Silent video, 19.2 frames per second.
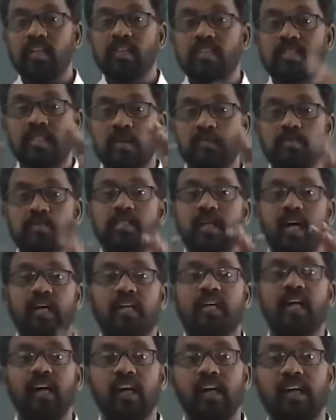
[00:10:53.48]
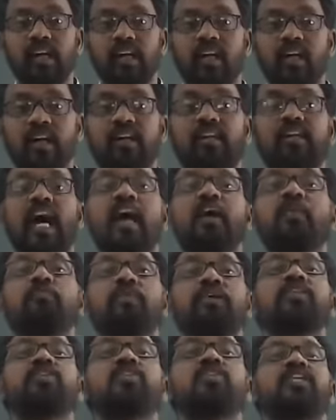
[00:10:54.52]
some certain
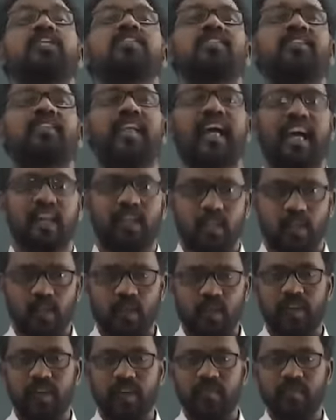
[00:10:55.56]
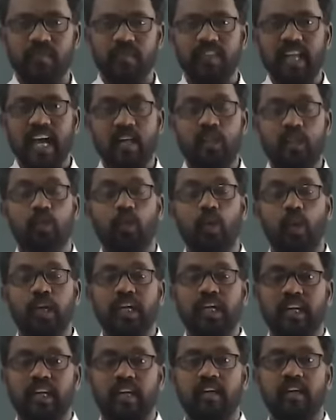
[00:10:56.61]
dimensions they are showing. They are
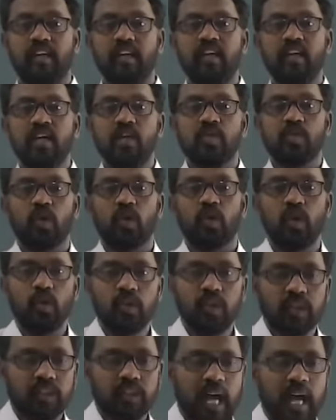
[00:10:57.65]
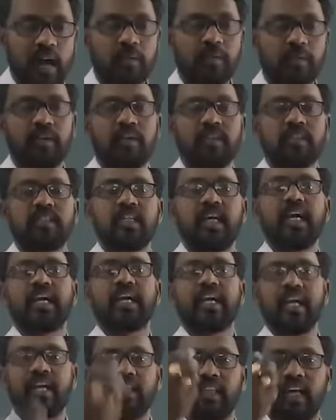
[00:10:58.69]
throwing here. So they are
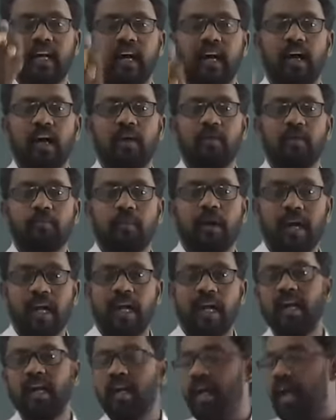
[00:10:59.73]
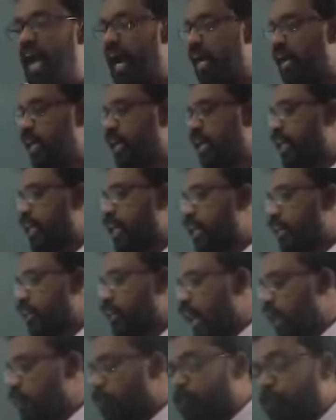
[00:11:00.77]
taking the mud and here
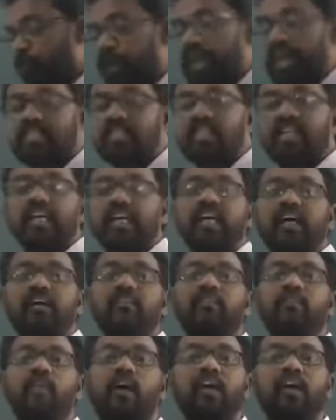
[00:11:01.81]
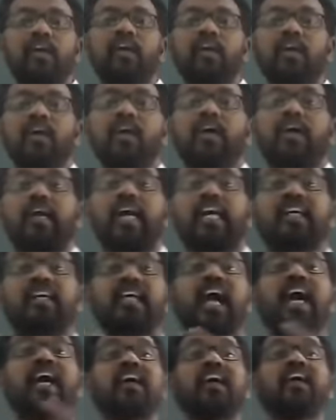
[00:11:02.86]
they are placing one
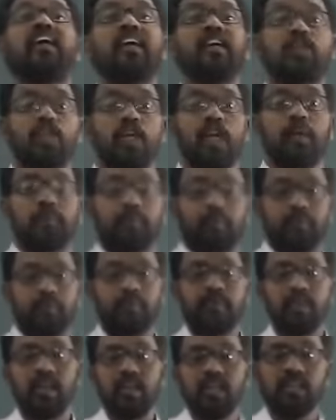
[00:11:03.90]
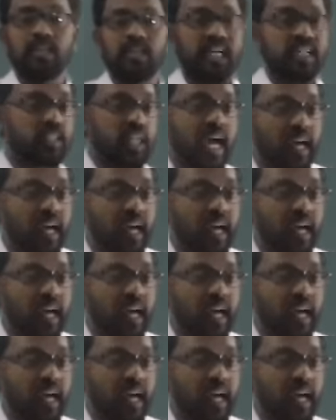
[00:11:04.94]
rectangular shape. Just they